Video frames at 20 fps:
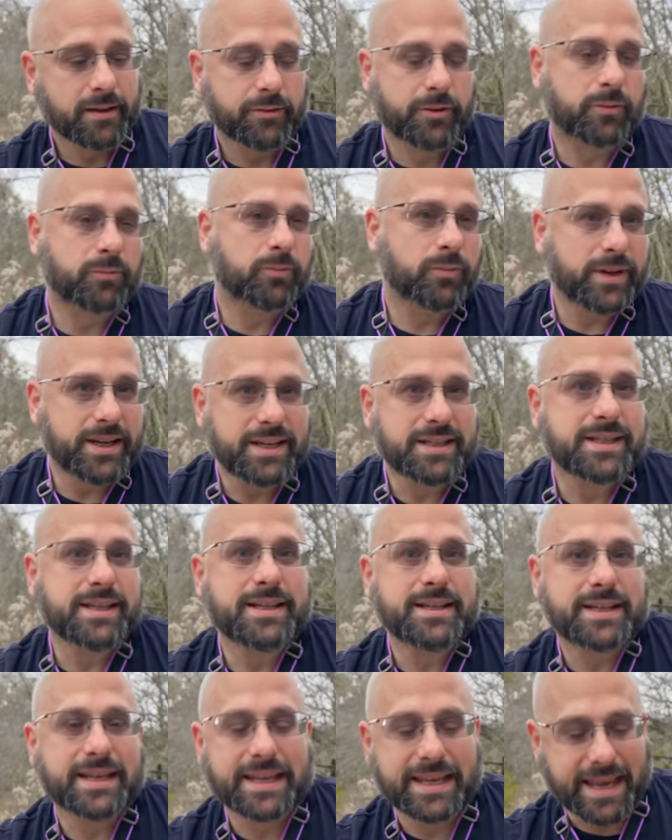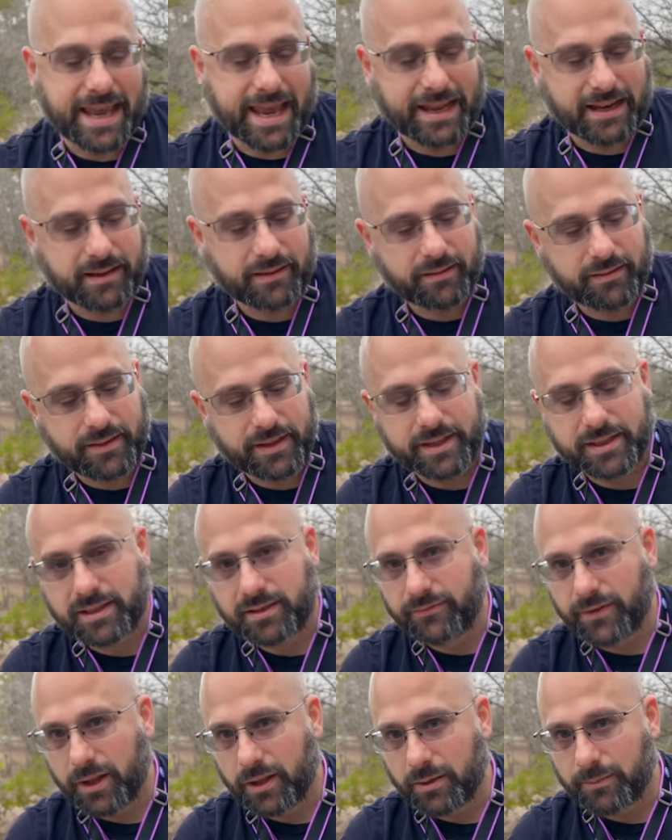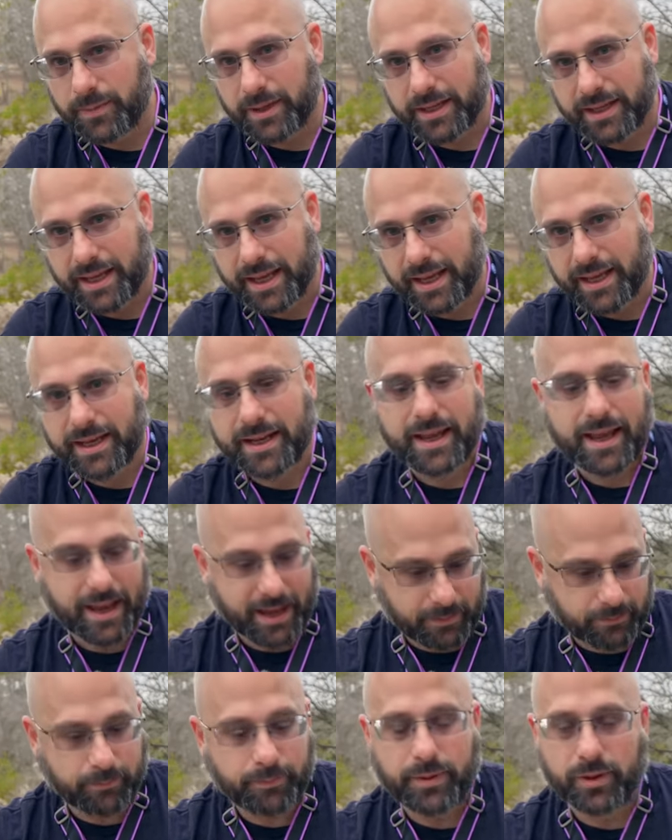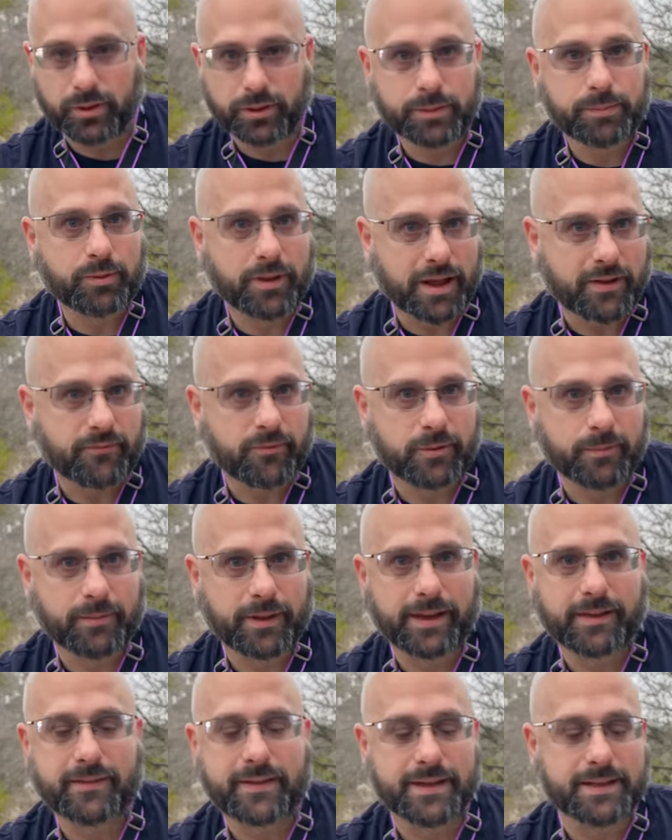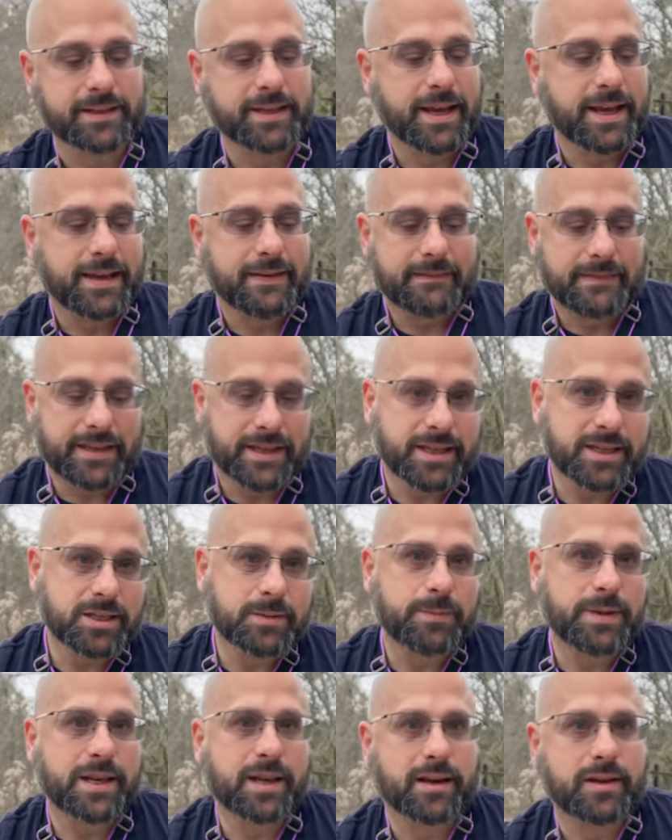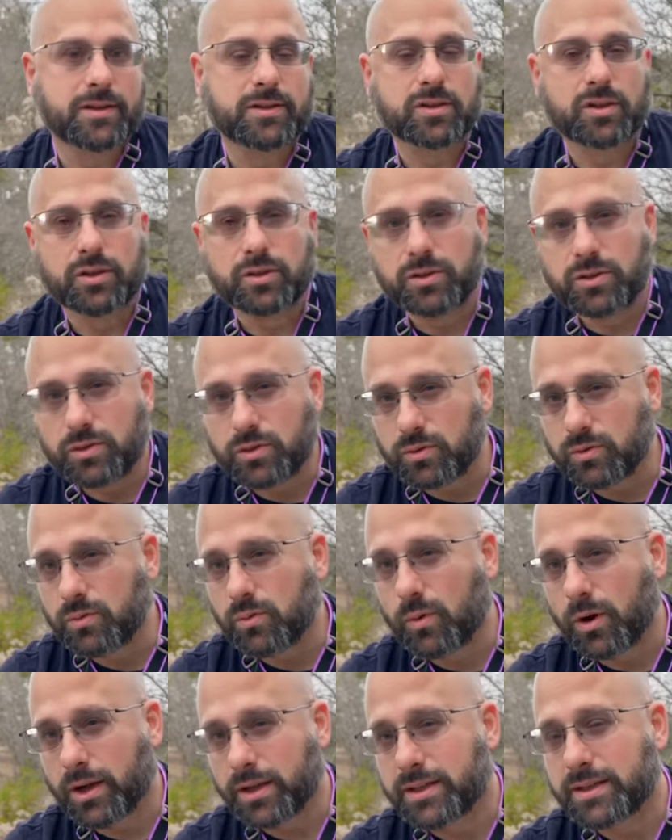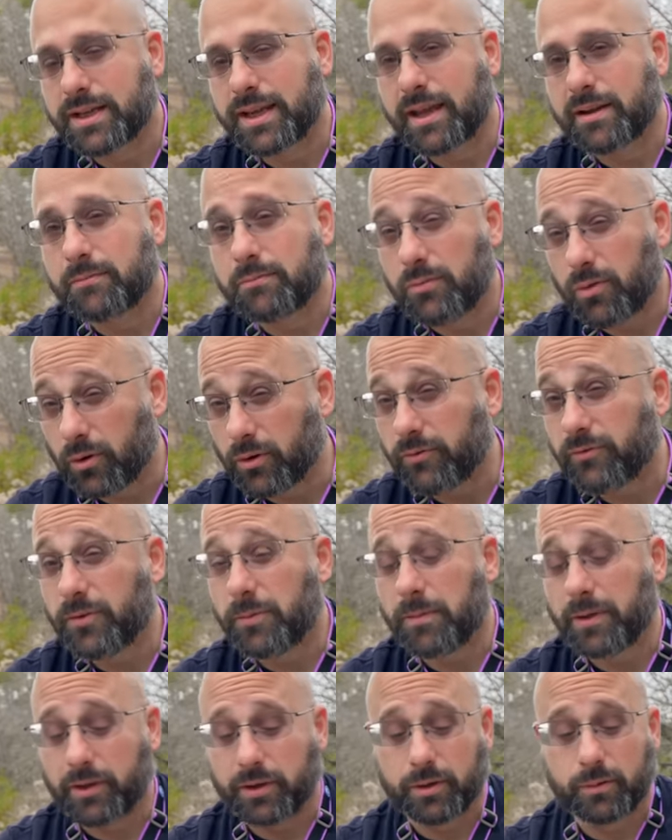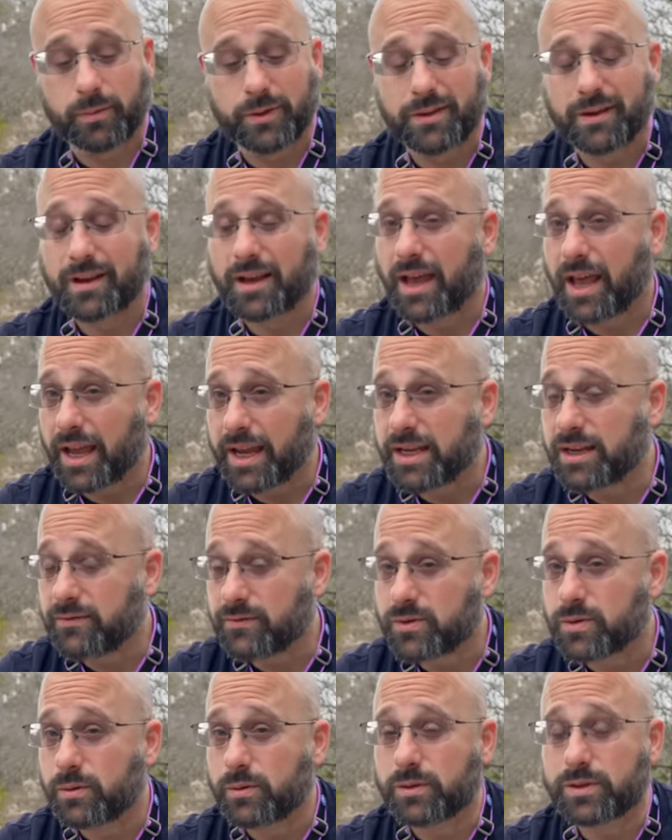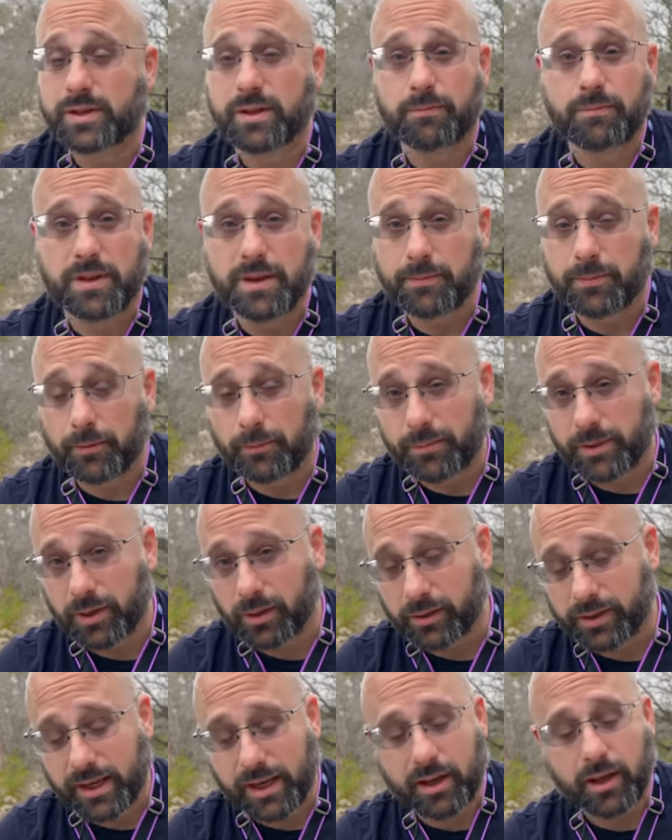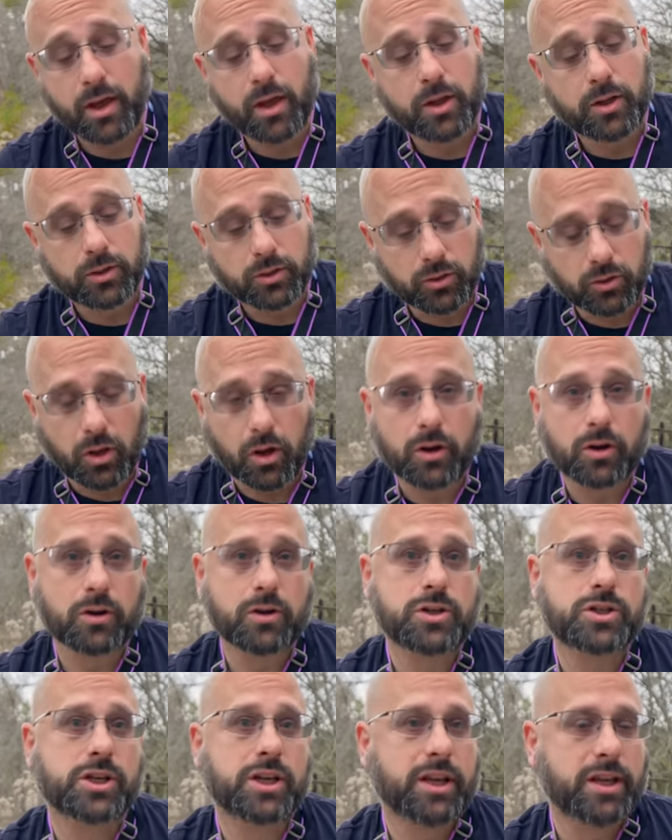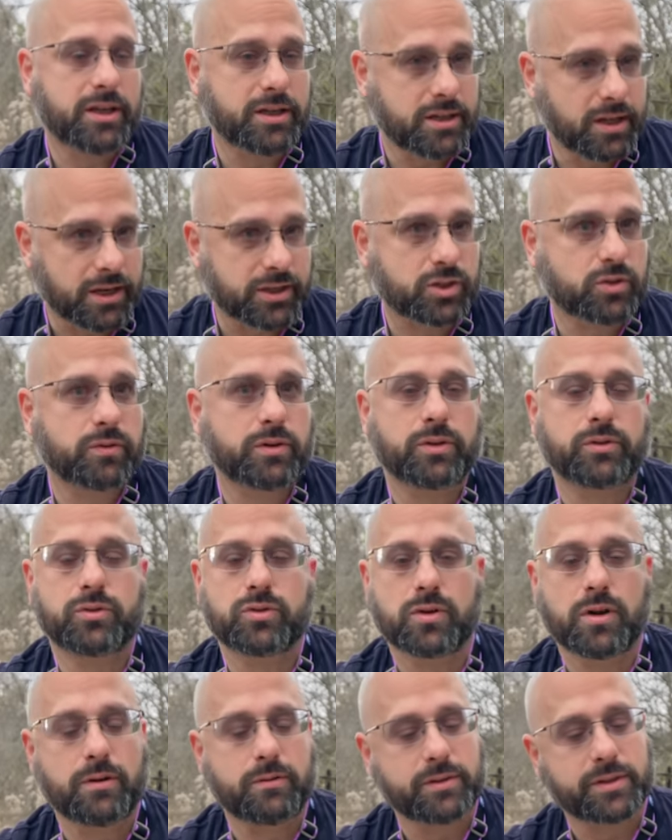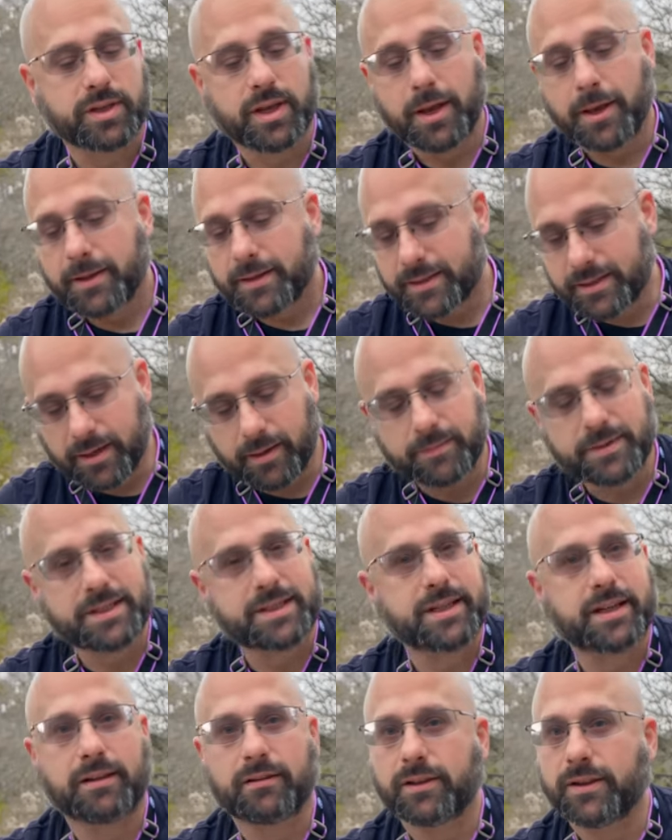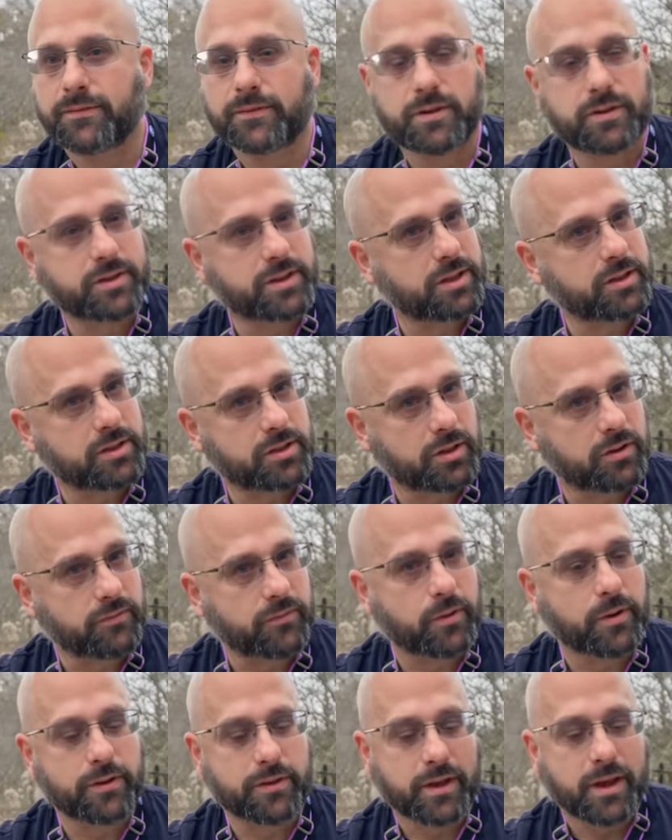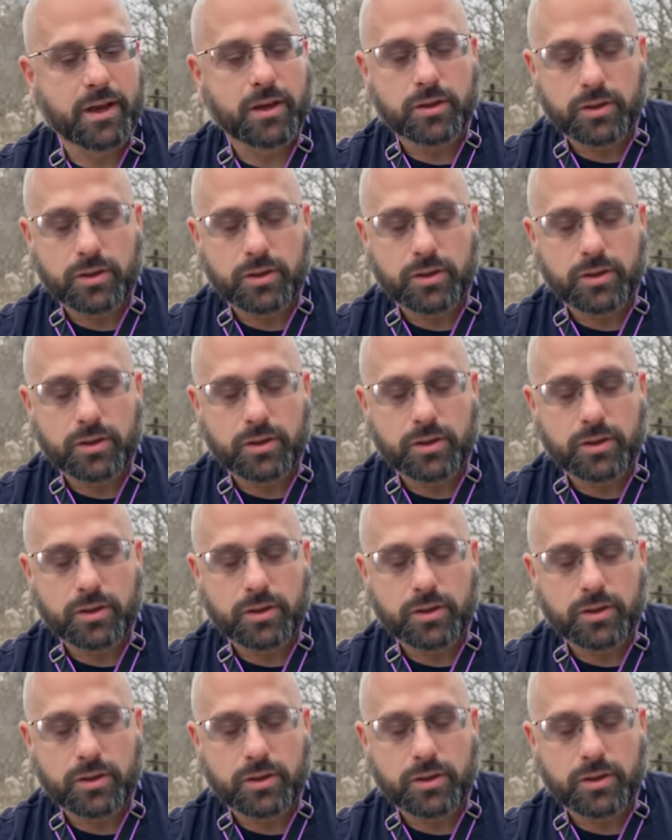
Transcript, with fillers: The reason to get this development kit and build a platform like this is because you want to get more familiar with the kind of tools that people building large industrial drones, some cinelifters and so forth,